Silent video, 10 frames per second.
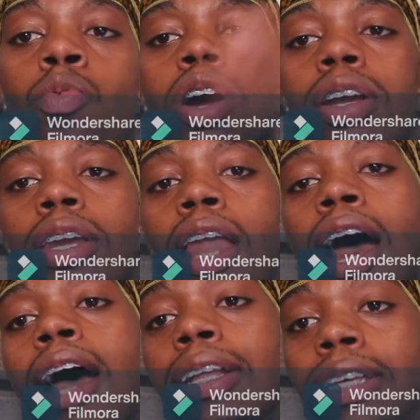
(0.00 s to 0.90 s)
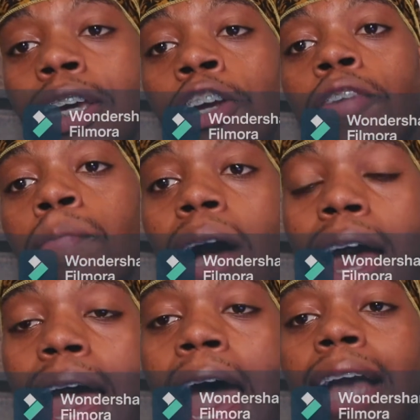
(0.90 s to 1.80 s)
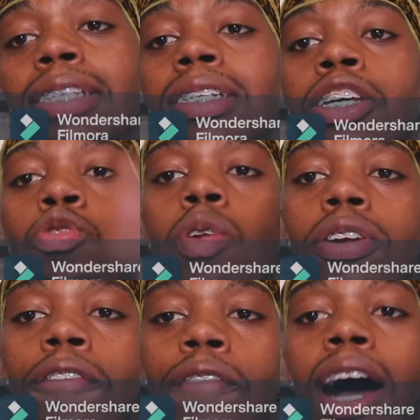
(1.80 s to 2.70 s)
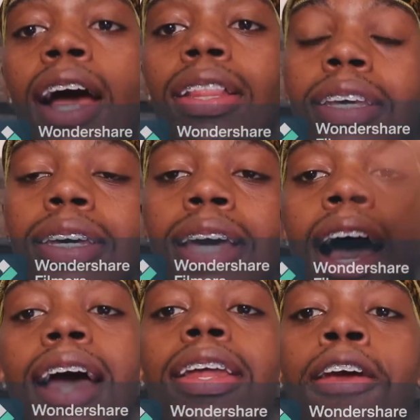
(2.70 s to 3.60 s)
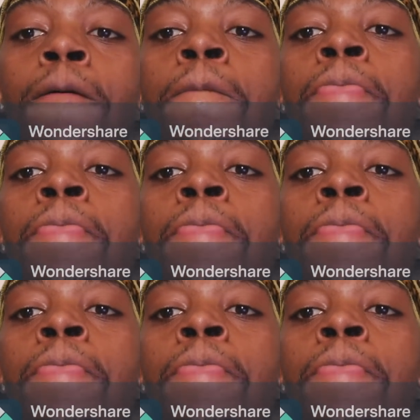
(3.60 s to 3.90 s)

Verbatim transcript: You are not here by accident. You are divinely guided.